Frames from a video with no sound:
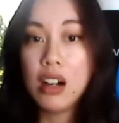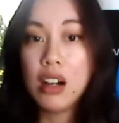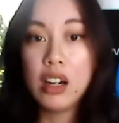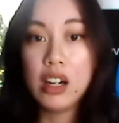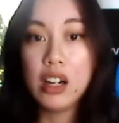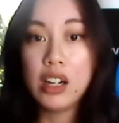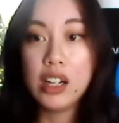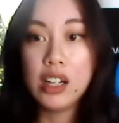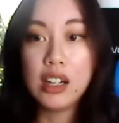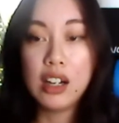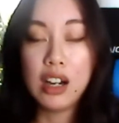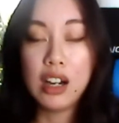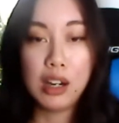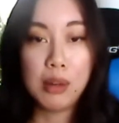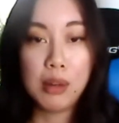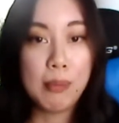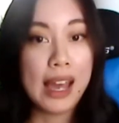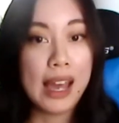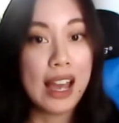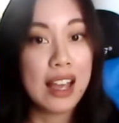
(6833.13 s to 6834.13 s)

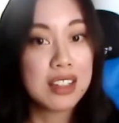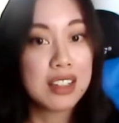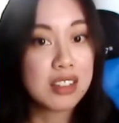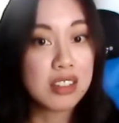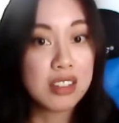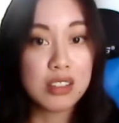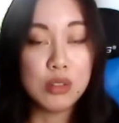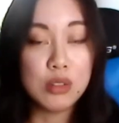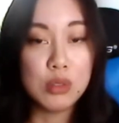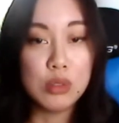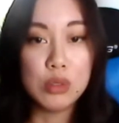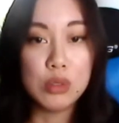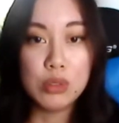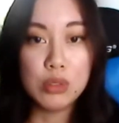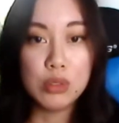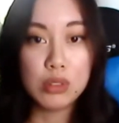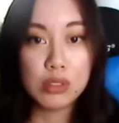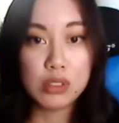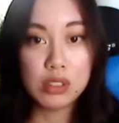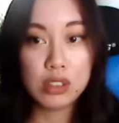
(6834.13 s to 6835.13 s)
our mass
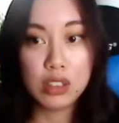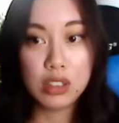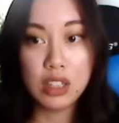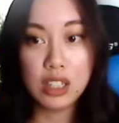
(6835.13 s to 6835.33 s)
to